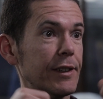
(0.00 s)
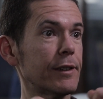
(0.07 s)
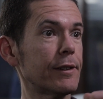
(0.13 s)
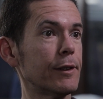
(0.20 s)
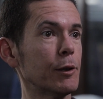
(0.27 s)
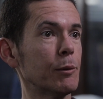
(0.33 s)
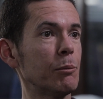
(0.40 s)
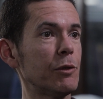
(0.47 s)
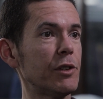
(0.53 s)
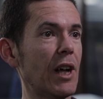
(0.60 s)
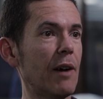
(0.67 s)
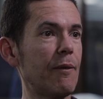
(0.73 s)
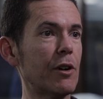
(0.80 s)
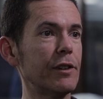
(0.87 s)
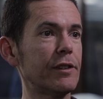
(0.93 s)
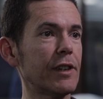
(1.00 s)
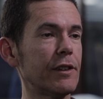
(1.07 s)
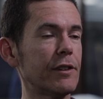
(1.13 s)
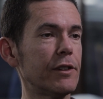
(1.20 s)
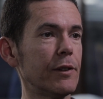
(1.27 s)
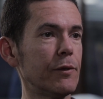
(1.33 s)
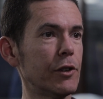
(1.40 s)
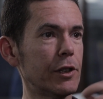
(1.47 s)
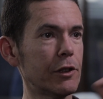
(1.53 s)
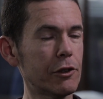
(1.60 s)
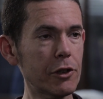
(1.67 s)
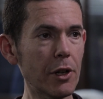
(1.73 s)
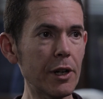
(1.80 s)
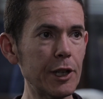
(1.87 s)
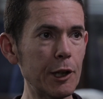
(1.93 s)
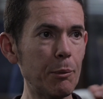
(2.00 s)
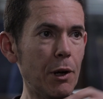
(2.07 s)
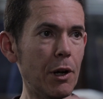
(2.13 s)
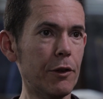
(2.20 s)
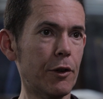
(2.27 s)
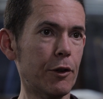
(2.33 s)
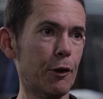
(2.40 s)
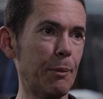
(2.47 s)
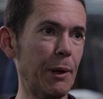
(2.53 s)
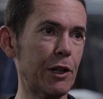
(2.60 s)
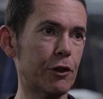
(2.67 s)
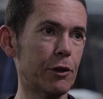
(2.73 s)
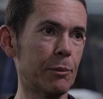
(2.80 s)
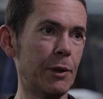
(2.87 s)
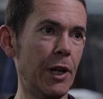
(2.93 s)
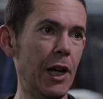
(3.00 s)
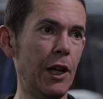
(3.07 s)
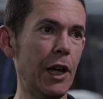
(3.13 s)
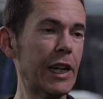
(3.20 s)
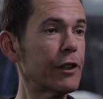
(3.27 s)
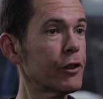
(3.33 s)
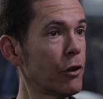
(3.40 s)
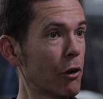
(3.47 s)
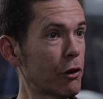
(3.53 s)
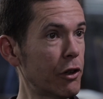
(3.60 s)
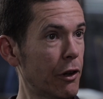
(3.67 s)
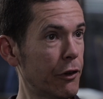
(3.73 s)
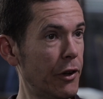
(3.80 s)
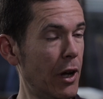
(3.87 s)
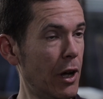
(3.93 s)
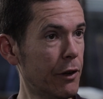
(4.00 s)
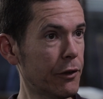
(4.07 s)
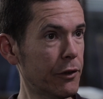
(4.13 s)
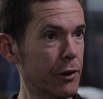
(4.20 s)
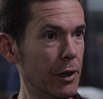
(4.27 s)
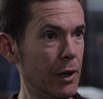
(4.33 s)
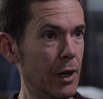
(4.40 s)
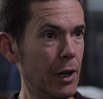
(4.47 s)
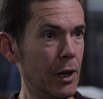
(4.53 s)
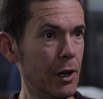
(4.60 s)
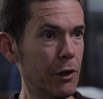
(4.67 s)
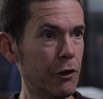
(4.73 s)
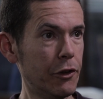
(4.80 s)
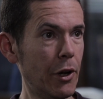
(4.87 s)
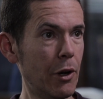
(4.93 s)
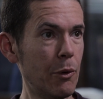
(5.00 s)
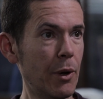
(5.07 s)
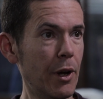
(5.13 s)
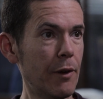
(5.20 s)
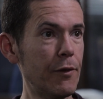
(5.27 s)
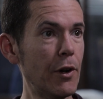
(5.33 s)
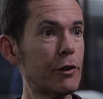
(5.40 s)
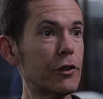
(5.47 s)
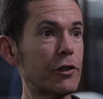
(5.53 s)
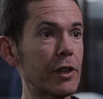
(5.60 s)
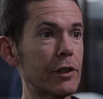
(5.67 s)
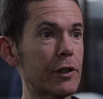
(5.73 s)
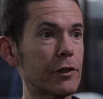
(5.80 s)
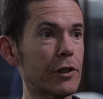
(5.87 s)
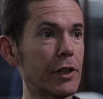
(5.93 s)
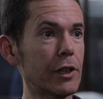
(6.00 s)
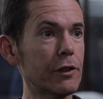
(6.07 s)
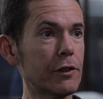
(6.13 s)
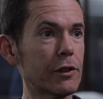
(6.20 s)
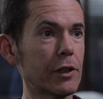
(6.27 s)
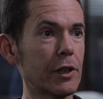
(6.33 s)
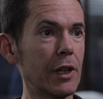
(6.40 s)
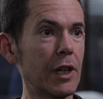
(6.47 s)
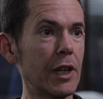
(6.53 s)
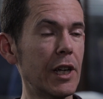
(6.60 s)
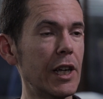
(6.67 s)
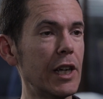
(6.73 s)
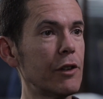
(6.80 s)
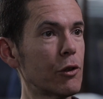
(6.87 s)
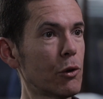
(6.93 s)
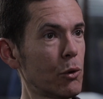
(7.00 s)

systems that are very sensitive to this tiny part of the spectrum? And it's not just us. So photosynthesis is